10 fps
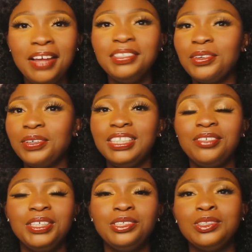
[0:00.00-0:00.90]
a lifestyle
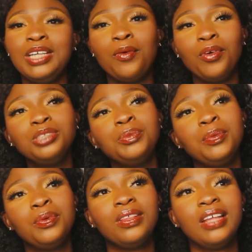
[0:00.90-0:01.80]
content creator, so I watch people